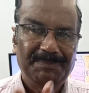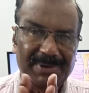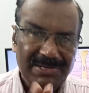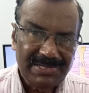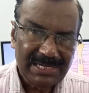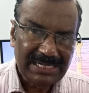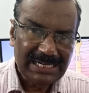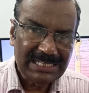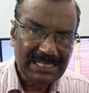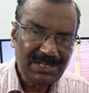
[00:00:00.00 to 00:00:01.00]
present
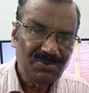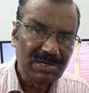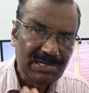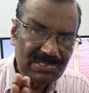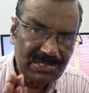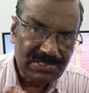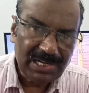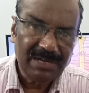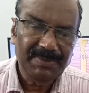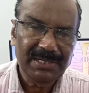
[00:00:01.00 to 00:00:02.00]
at the 26th
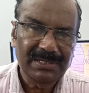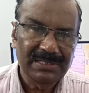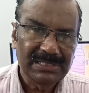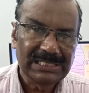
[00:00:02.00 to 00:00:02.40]
segment.